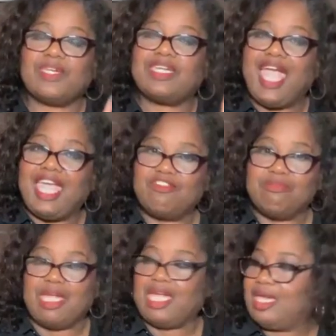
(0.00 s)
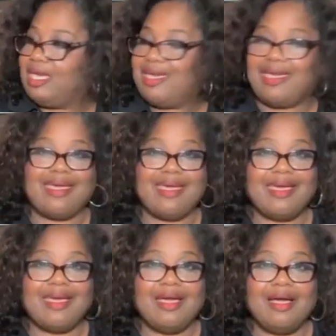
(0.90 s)
forgave me
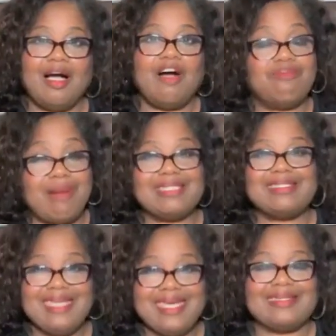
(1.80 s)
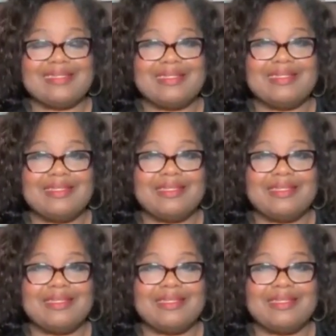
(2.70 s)
of my sin.